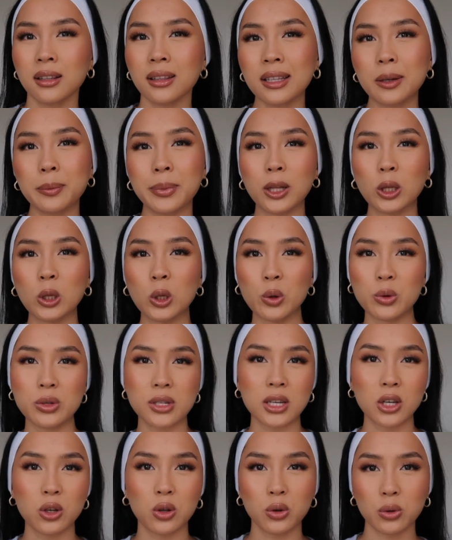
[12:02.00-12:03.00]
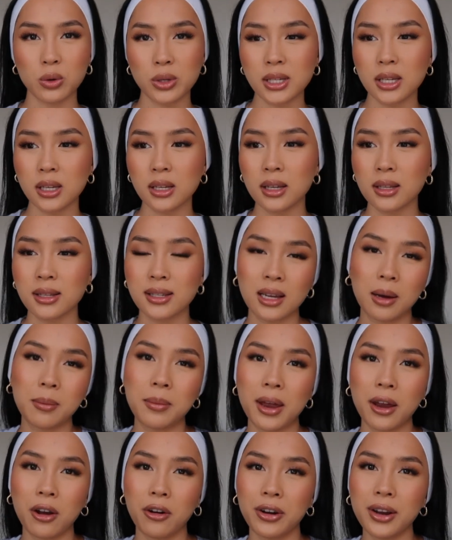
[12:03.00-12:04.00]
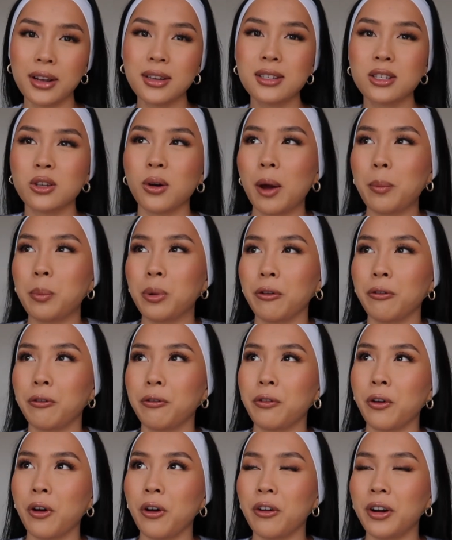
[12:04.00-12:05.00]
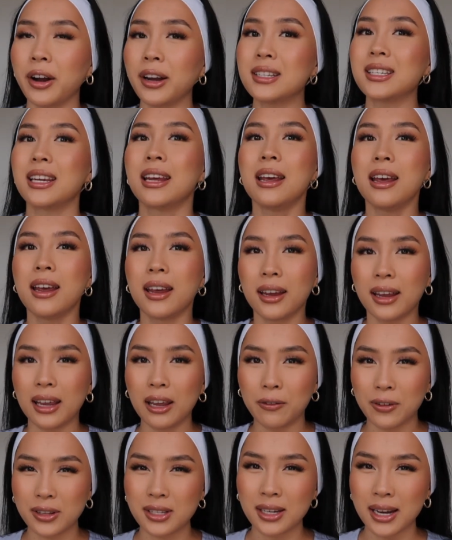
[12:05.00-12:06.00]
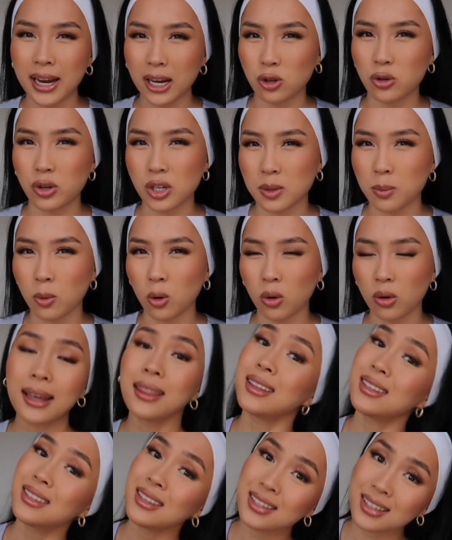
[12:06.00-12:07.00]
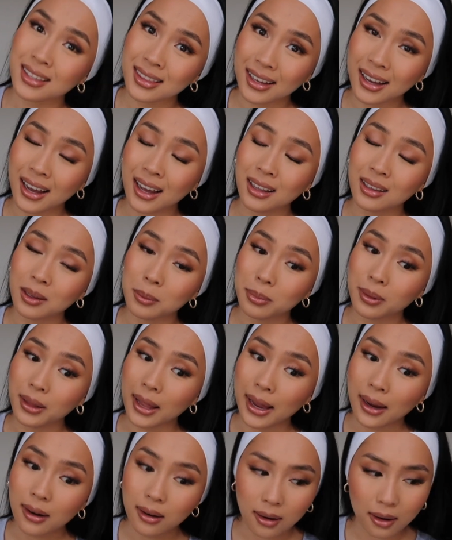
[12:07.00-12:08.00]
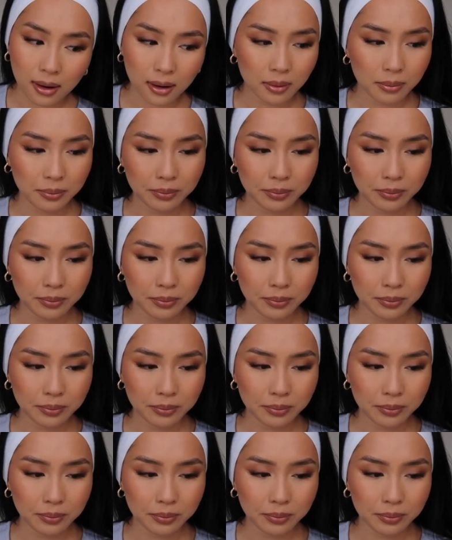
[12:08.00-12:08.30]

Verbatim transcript: a little bit loosey-goosey in some areas. So I prefer it if it's an extra small. And this is in the color black